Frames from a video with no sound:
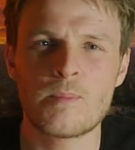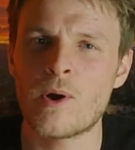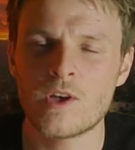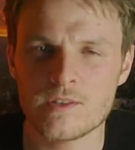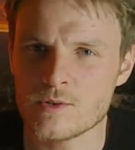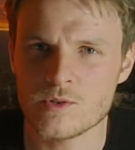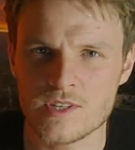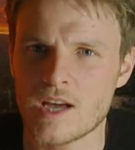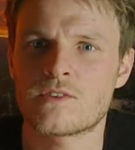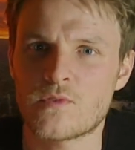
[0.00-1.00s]
personal
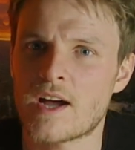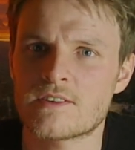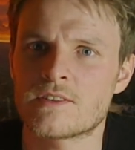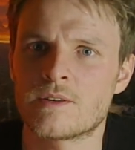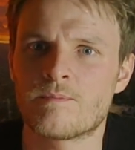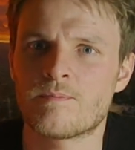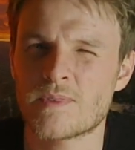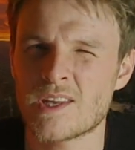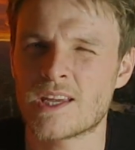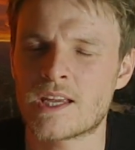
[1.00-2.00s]
satisfaction
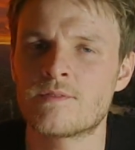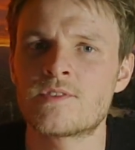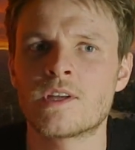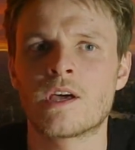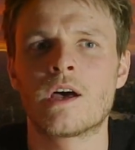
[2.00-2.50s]
that it gives to you.